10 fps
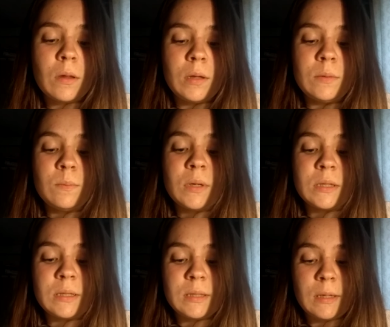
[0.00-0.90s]
in
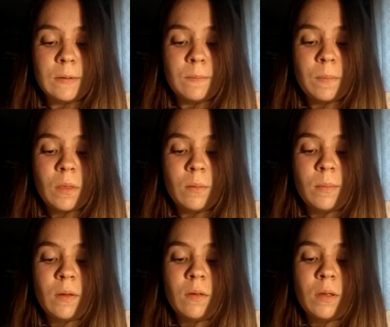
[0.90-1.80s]
medicine,
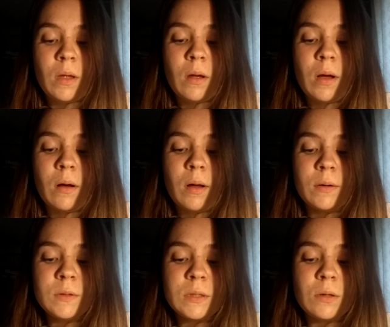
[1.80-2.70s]
but they are
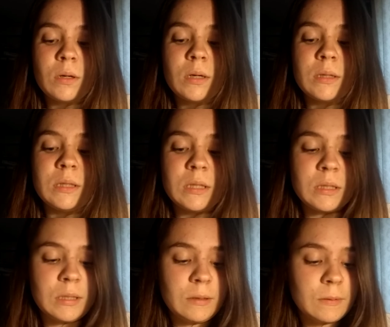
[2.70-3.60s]
also addicting.